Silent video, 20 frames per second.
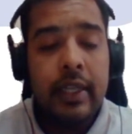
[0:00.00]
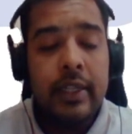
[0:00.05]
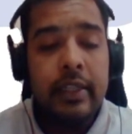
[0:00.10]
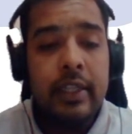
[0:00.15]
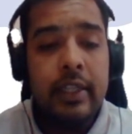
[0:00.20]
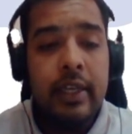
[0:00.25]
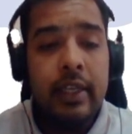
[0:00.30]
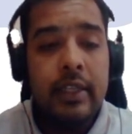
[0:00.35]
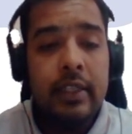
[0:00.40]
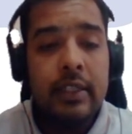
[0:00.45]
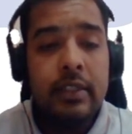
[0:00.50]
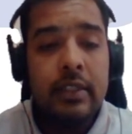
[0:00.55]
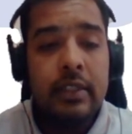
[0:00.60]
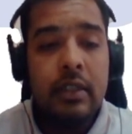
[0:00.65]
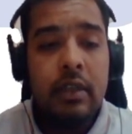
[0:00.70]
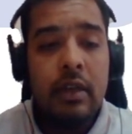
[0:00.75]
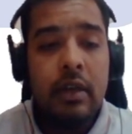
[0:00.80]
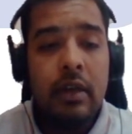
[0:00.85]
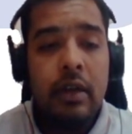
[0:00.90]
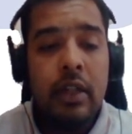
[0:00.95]
and there is
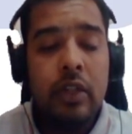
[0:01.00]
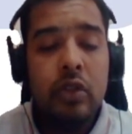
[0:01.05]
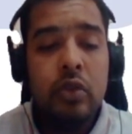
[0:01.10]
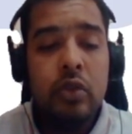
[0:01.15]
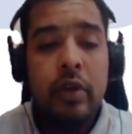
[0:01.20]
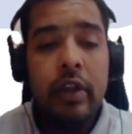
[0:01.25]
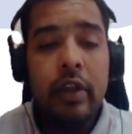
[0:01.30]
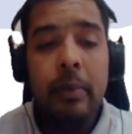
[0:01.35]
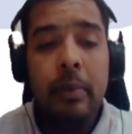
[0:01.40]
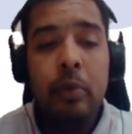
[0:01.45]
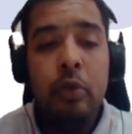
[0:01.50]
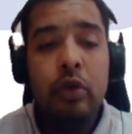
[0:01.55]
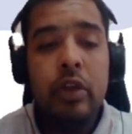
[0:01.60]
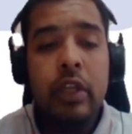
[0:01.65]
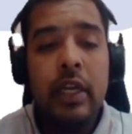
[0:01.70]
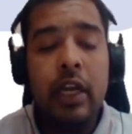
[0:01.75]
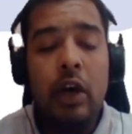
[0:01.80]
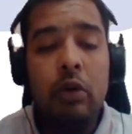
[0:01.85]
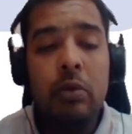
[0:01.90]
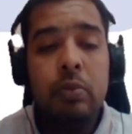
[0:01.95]
also input
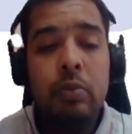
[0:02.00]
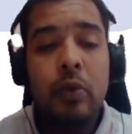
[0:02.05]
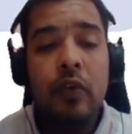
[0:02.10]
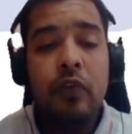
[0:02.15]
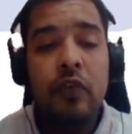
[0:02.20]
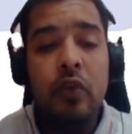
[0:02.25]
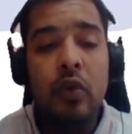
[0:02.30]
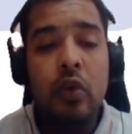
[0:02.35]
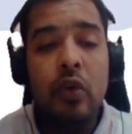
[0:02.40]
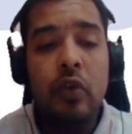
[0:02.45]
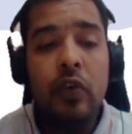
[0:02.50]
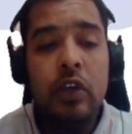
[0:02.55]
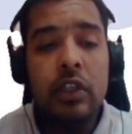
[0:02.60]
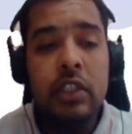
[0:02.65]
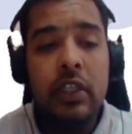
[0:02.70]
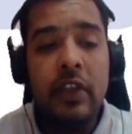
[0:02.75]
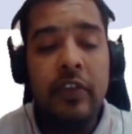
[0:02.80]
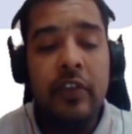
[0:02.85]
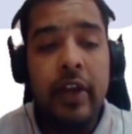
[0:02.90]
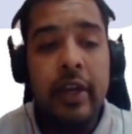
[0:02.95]
and output floor was
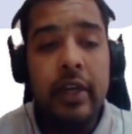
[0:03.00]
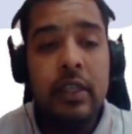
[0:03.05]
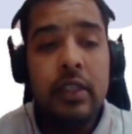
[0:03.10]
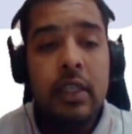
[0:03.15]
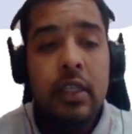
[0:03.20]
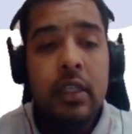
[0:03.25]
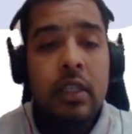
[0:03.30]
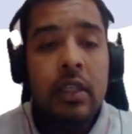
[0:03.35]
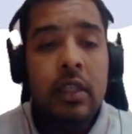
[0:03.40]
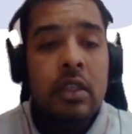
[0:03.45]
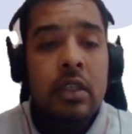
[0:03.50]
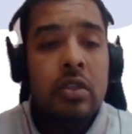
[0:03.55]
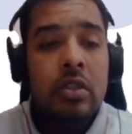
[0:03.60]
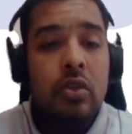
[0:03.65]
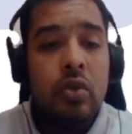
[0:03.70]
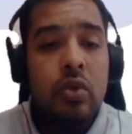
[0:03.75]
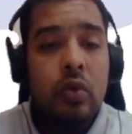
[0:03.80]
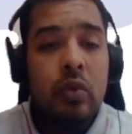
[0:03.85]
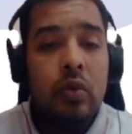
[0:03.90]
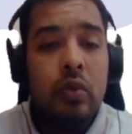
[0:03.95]
defined.
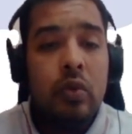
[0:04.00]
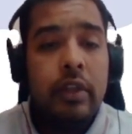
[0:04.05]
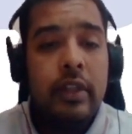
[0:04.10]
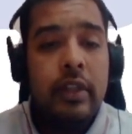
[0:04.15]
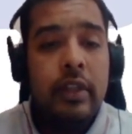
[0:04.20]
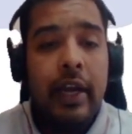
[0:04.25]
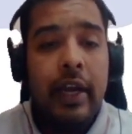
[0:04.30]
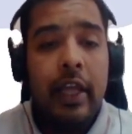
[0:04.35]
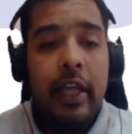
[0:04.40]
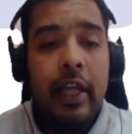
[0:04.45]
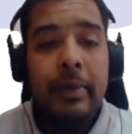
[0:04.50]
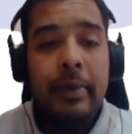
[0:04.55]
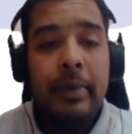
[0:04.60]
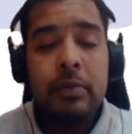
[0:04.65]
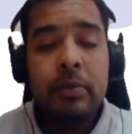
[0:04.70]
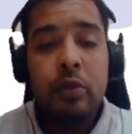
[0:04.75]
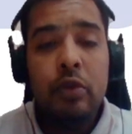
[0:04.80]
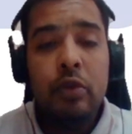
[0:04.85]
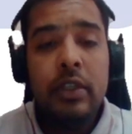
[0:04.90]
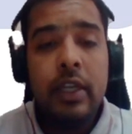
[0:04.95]
So in the IRB
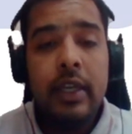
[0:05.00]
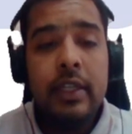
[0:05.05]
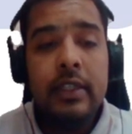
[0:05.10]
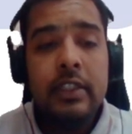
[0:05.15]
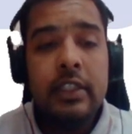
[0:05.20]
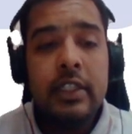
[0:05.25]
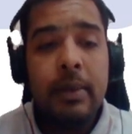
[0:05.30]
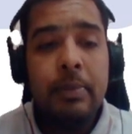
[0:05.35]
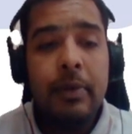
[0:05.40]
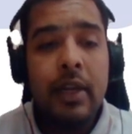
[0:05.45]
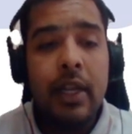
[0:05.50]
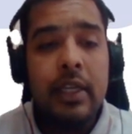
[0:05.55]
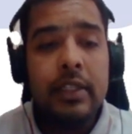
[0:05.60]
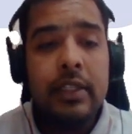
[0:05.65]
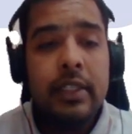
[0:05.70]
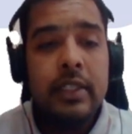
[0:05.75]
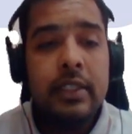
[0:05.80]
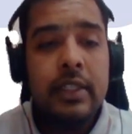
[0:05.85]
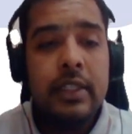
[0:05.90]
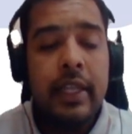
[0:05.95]
exposure and
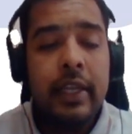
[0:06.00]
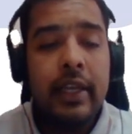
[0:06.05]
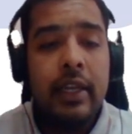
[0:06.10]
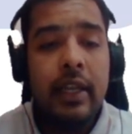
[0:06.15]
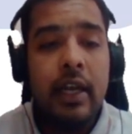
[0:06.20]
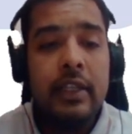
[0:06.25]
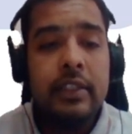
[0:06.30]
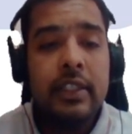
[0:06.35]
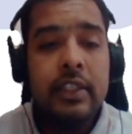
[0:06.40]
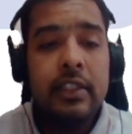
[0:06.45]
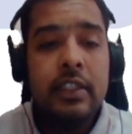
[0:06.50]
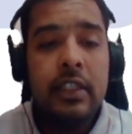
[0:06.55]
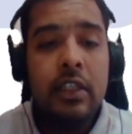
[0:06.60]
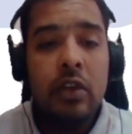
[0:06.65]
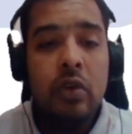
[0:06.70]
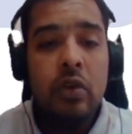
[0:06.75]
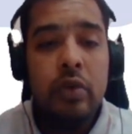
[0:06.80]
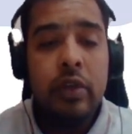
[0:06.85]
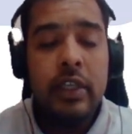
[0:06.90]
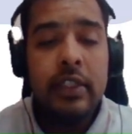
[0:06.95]
subclasses, like classes
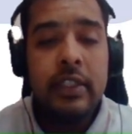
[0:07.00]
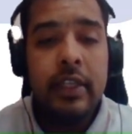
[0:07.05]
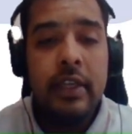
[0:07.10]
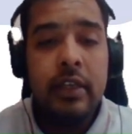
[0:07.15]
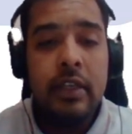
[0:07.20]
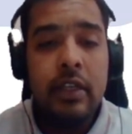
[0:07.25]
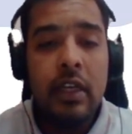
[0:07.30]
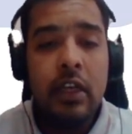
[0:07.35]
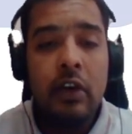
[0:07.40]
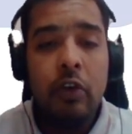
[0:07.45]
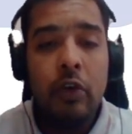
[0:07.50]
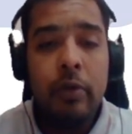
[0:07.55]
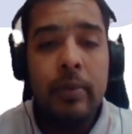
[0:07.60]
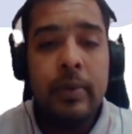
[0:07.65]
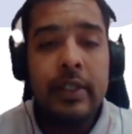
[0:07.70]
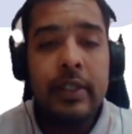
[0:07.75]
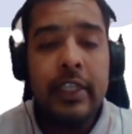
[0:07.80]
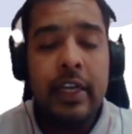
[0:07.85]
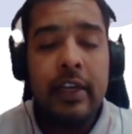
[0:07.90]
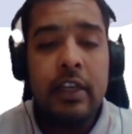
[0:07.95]
including central
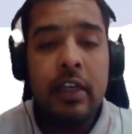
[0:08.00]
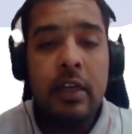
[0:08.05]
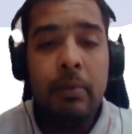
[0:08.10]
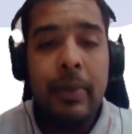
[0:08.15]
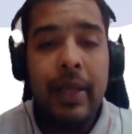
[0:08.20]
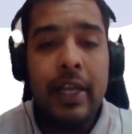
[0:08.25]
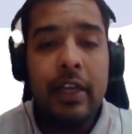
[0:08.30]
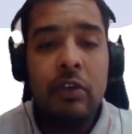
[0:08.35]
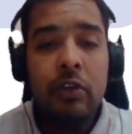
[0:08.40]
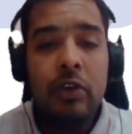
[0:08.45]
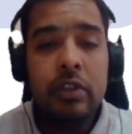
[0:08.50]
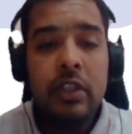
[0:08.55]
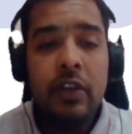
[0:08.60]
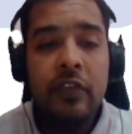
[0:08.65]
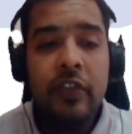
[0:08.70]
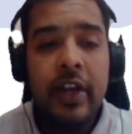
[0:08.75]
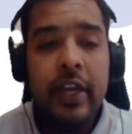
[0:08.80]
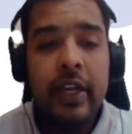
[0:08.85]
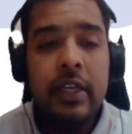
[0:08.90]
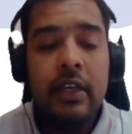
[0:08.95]
government, central bank was
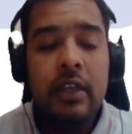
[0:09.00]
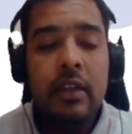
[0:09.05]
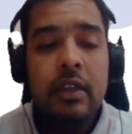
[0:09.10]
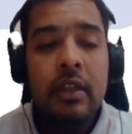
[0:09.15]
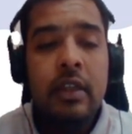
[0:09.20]
defined.